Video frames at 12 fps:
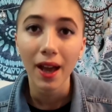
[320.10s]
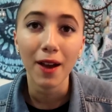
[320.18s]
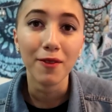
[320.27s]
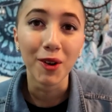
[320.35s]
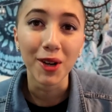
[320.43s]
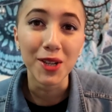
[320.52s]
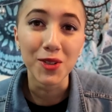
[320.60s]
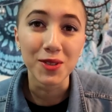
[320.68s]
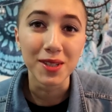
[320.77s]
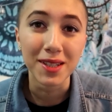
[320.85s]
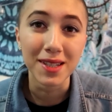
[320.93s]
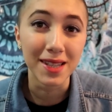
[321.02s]
I'm very
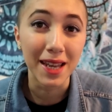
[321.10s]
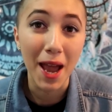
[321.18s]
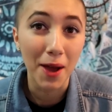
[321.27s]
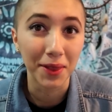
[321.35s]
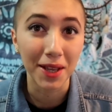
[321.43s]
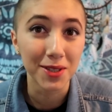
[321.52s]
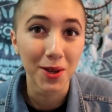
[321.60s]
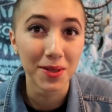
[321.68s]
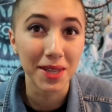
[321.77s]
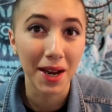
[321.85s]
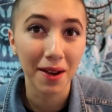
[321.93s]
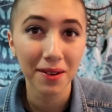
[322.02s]
interested to see how that
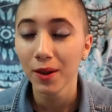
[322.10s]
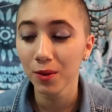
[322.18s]
turns out.